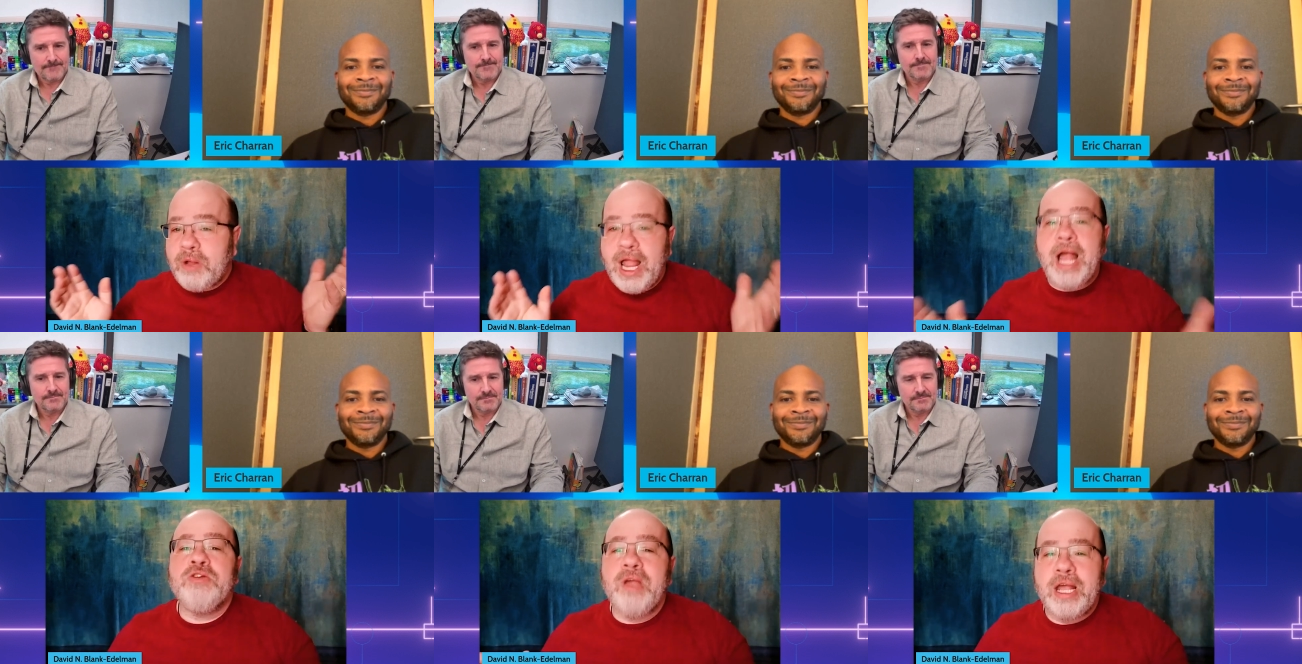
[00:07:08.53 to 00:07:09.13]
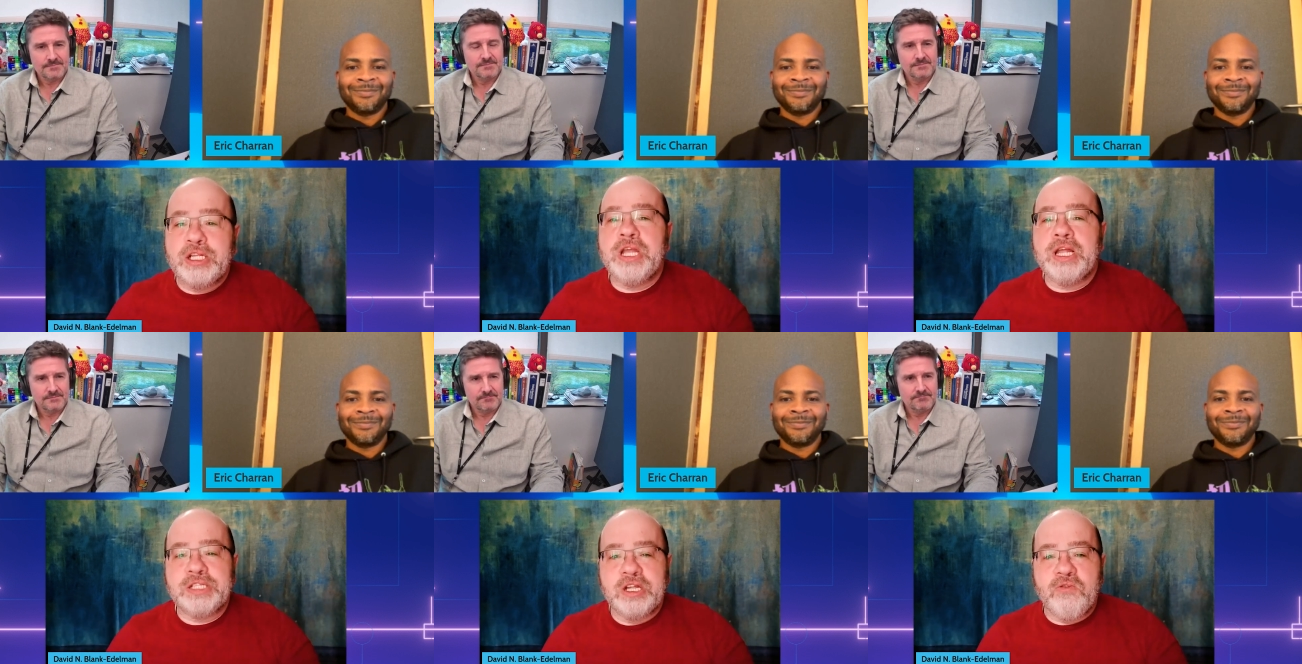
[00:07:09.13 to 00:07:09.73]
Speaker 1: glad you had a
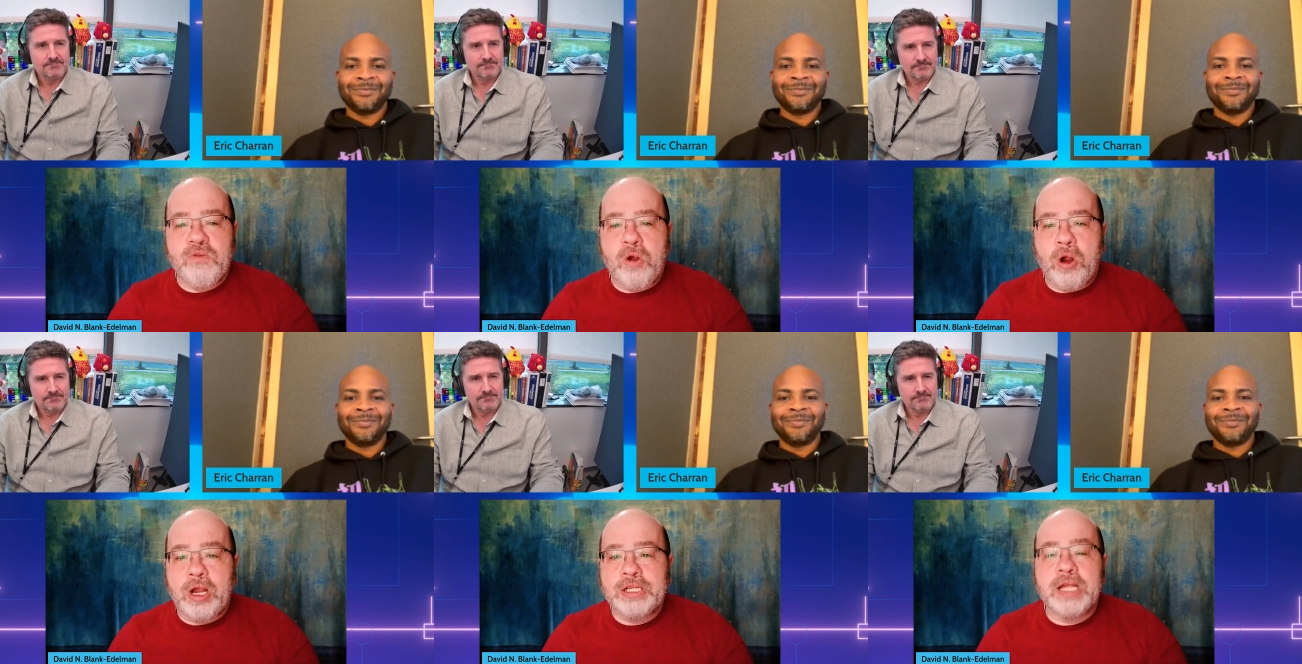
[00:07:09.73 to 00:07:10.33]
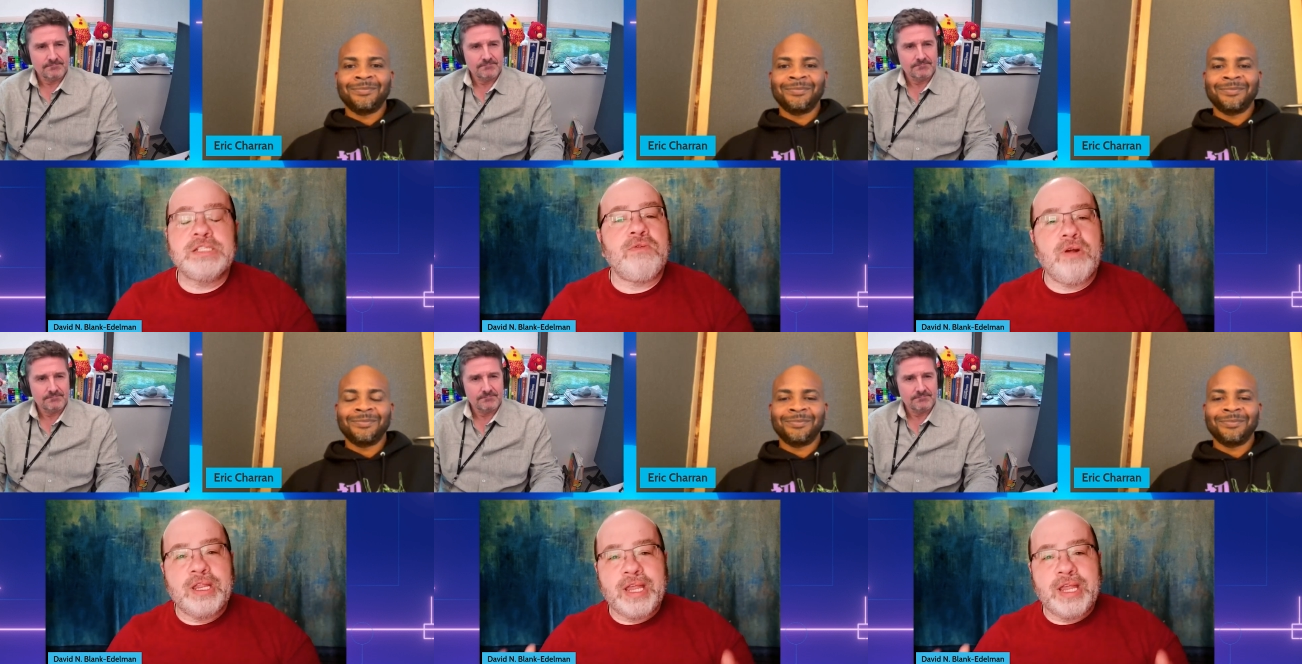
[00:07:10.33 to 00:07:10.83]
chance to hear from our architects. I want to